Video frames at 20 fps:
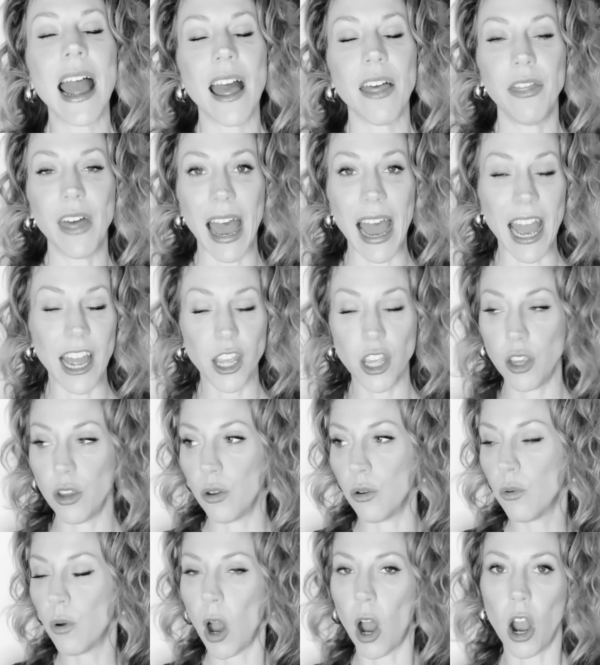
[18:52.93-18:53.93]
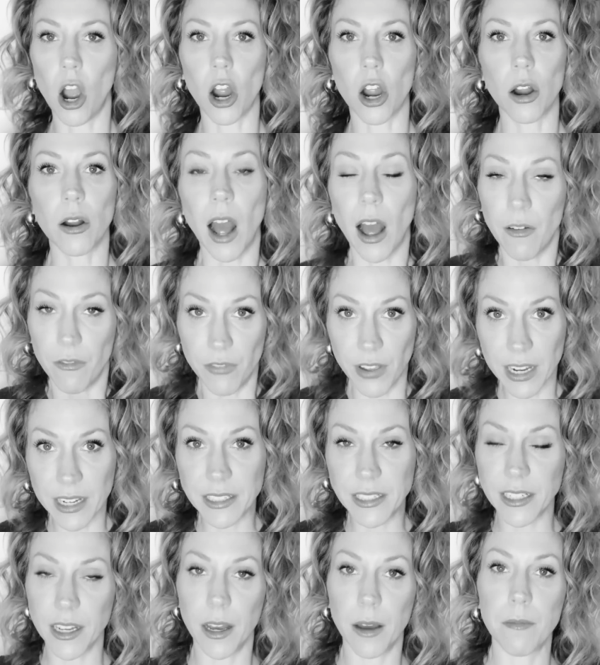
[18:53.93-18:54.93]
that you are a
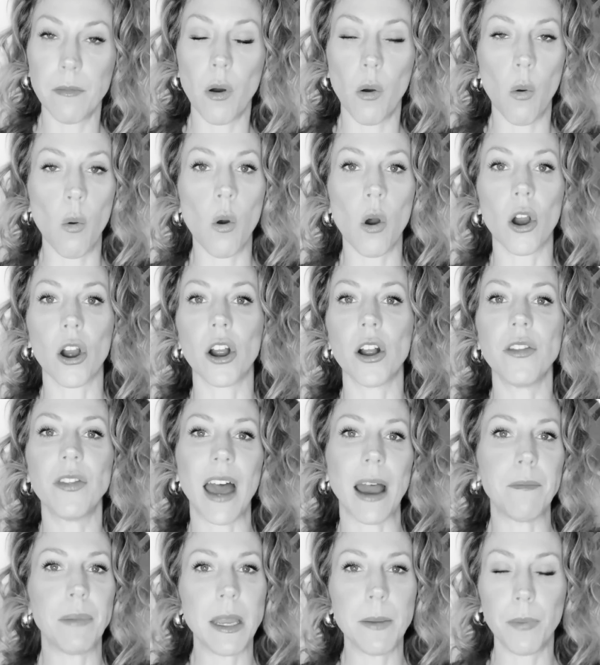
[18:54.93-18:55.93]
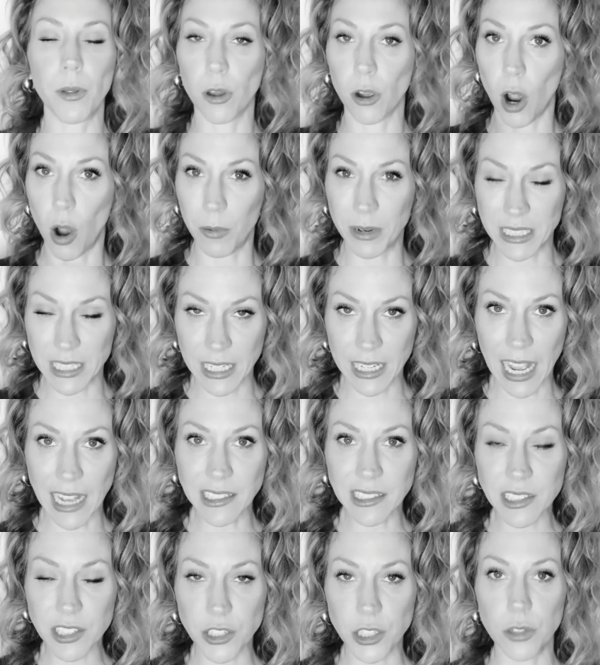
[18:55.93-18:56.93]
victim, or that people are always
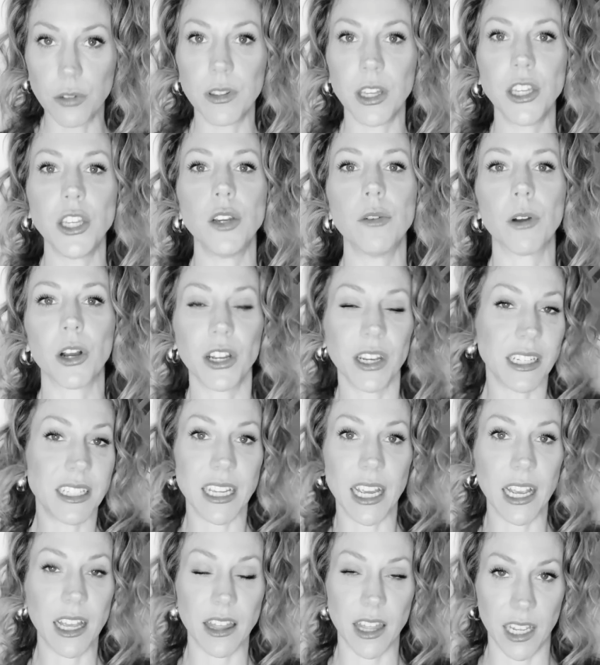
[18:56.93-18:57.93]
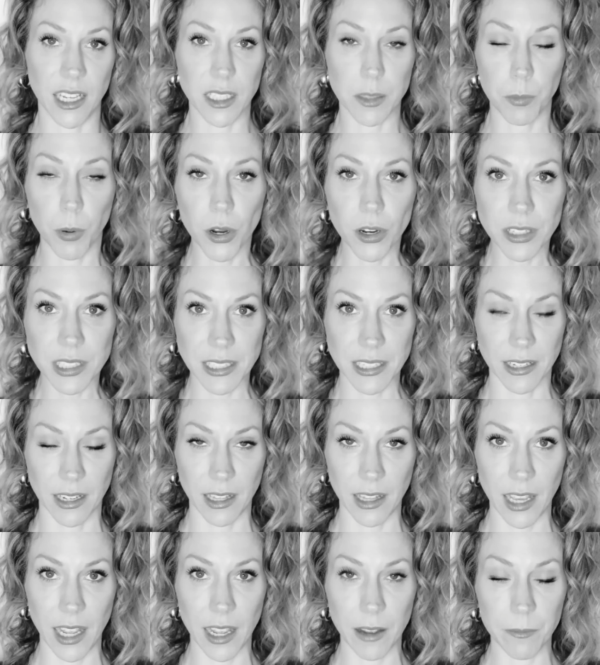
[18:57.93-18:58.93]
against you, then you are going to take things
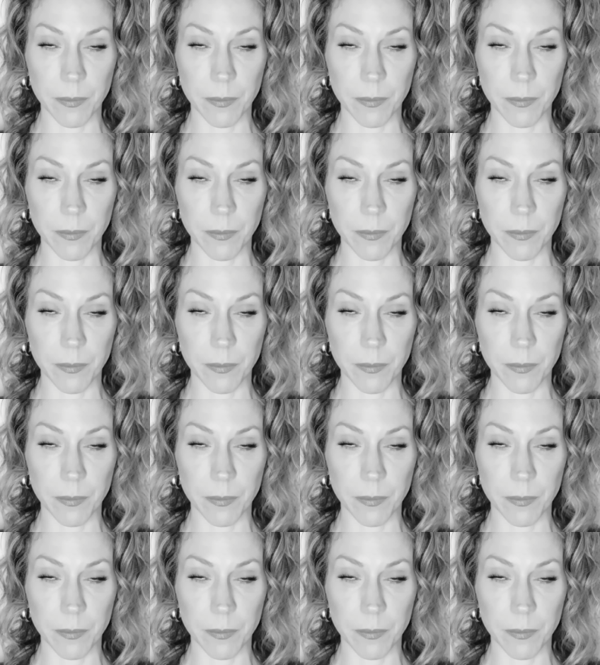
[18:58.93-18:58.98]
personally.